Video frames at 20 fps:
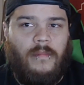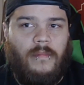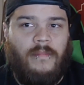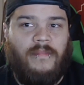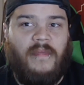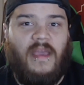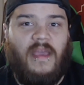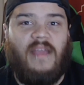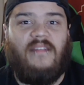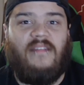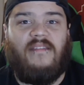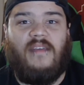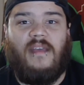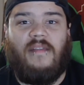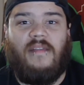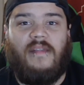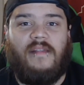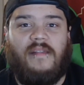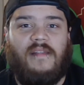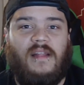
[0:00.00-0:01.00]
they say
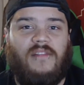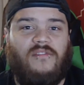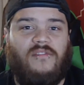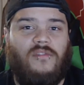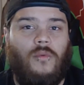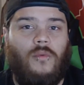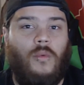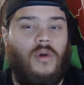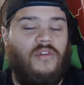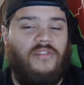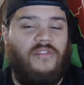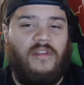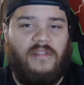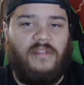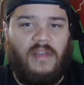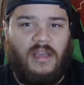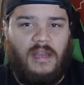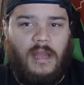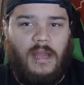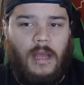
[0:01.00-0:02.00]
that that's the worst thing that
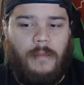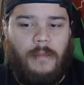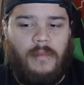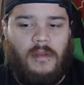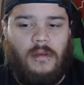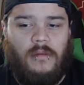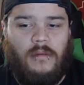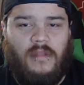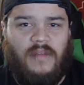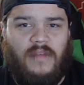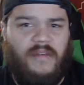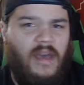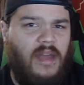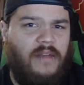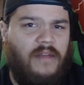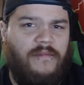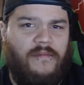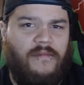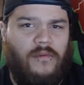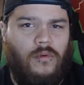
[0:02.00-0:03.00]
can happen. They've had it
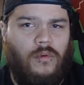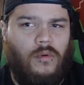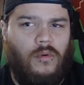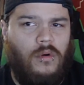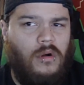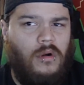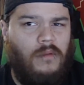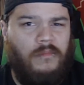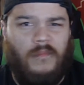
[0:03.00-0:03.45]
for